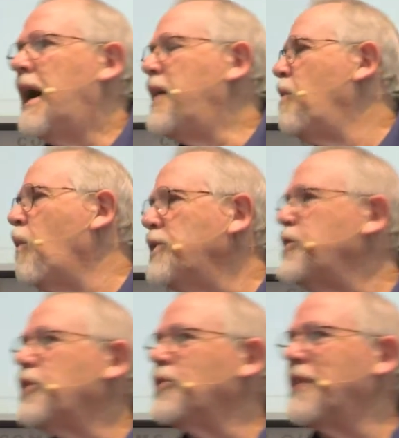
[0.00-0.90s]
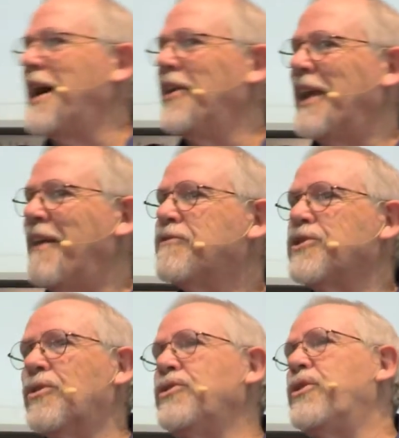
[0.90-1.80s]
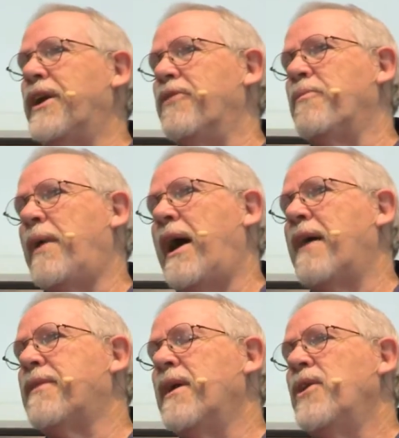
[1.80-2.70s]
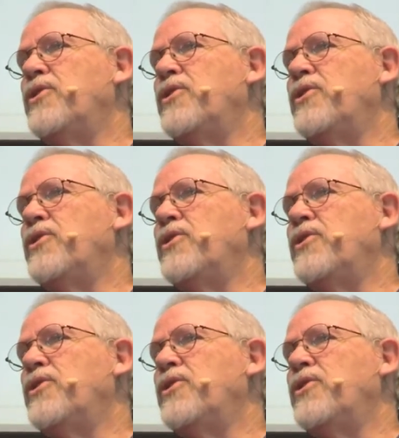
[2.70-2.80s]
I don't want you to go down it. I've shown you another path.